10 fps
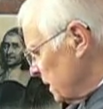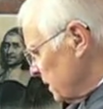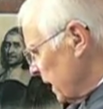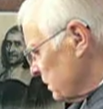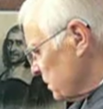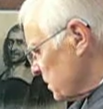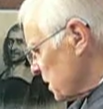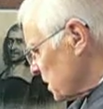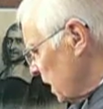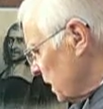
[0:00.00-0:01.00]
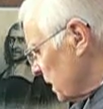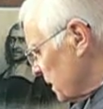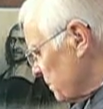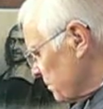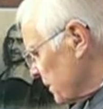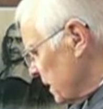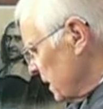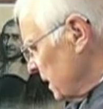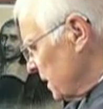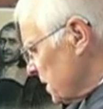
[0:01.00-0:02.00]
Daniel's desire.
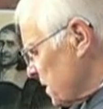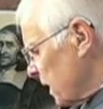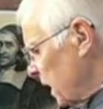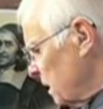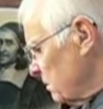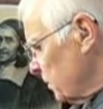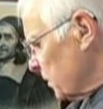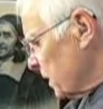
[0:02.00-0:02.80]
It is time for